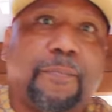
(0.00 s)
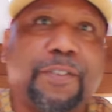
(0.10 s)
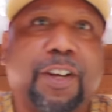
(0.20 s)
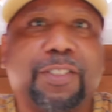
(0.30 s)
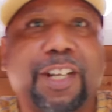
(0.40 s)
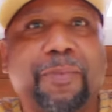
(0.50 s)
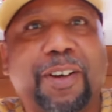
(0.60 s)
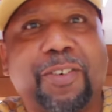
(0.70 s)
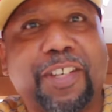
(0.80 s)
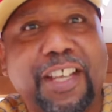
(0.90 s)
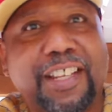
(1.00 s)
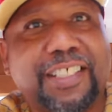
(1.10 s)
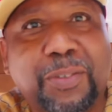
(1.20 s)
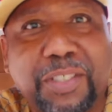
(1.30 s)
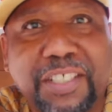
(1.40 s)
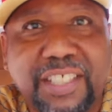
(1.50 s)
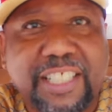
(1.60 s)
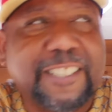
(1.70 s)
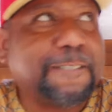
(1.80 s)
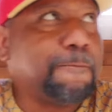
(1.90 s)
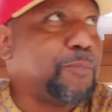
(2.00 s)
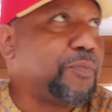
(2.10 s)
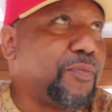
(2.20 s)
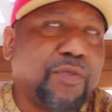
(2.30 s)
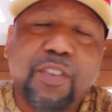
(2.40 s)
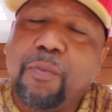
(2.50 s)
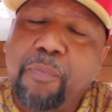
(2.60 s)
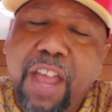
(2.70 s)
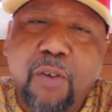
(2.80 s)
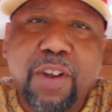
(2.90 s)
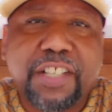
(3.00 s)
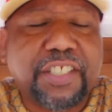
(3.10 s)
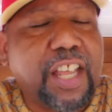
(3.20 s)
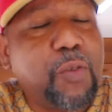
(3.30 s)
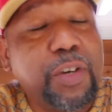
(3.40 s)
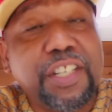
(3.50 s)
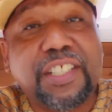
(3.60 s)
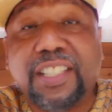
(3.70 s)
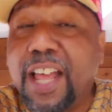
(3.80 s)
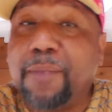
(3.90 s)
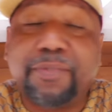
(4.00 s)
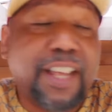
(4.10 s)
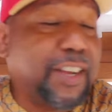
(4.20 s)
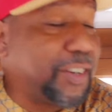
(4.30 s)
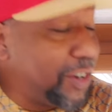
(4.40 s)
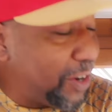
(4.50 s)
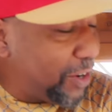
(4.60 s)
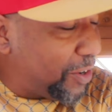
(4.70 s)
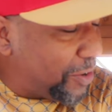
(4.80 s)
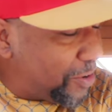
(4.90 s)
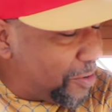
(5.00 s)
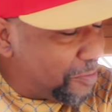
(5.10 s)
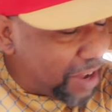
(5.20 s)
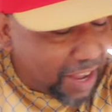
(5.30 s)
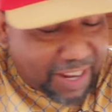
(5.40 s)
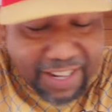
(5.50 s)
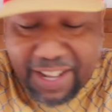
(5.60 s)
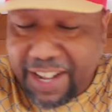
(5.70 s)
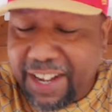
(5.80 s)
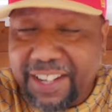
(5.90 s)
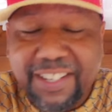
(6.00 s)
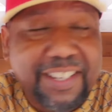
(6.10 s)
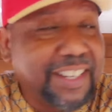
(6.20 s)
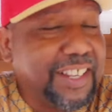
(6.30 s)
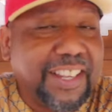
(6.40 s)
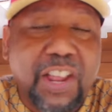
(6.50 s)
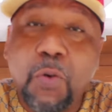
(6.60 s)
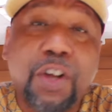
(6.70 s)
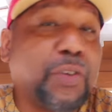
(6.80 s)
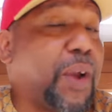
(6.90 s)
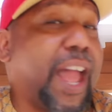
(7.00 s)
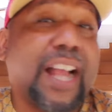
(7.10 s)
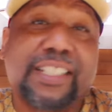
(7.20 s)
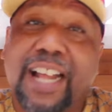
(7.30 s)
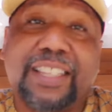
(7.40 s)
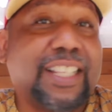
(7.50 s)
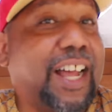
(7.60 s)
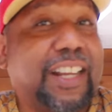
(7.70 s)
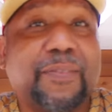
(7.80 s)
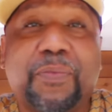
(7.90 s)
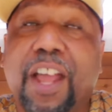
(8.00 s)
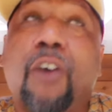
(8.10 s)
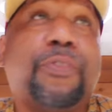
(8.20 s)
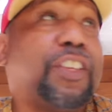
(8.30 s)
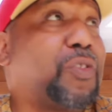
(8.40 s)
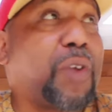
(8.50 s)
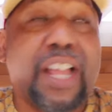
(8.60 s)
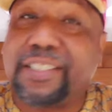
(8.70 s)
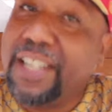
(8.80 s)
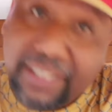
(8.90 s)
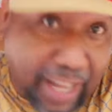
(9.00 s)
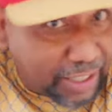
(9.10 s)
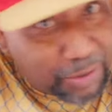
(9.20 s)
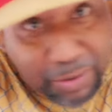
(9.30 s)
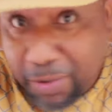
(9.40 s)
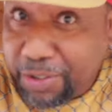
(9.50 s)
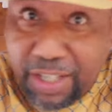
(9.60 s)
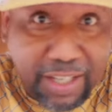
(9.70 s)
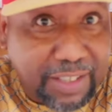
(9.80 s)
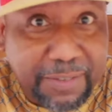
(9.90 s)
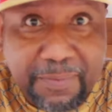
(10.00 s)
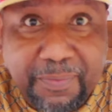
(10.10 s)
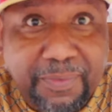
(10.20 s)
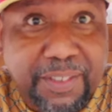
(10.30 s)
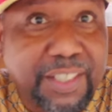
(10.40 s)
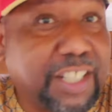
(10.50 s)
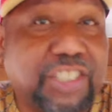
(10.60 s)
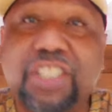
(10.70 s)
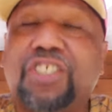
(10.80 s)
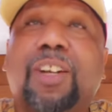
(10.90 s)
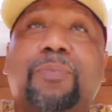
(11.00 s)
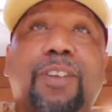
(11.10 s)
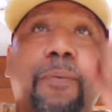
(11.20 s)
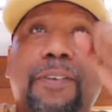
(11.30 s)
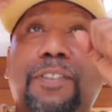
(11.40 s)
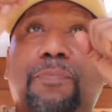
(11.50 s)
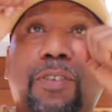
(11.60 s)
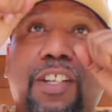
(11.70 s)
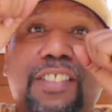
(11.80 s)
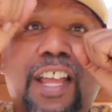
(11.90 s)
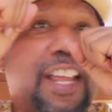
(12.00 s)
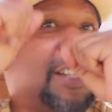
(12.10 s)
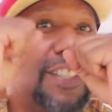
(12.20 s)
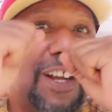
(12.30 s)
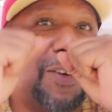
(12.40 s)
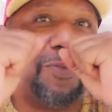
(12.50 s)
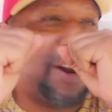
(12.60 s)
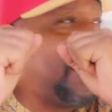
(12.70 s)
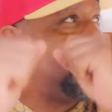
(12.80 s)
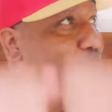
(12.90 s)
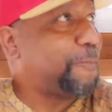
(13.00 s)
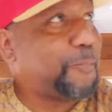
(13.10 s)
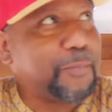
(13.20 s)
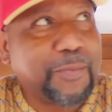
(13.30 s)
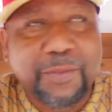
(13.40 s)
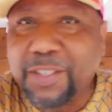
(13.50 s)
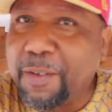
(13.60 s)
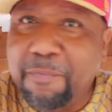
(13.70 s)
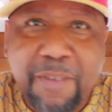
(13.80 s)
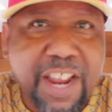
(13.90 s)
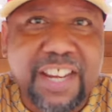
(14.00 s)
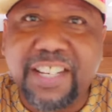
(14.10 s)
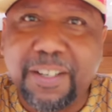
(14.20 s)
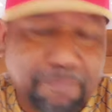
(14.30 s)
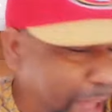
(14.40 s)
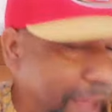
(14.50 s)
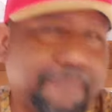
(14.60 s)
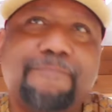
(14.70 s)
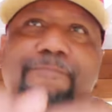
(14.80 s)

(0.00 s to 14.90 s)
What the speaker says: You know what I'm talking about? Okay, let's see what this is. Man, when I tell you, when he slapped that girl, oh my God. It wasn't a reaction I thought. I don't think it was a reaction he thought he was going to get. Because she jumped up and just put her things up, right? Immediately, pop.